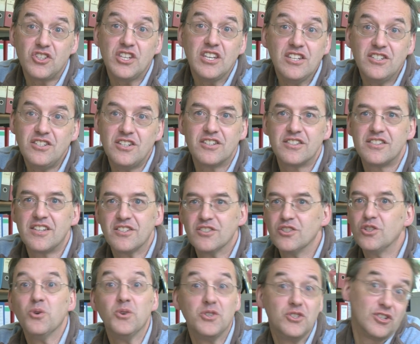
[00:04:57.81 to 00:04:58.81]
the easier thing
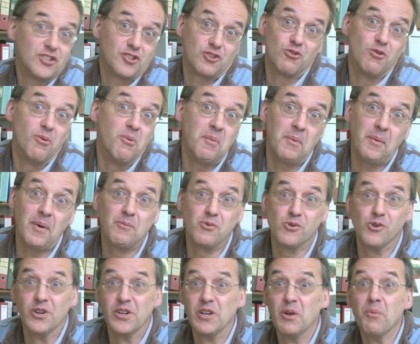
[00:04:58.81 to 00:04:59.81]
to do is just to remember a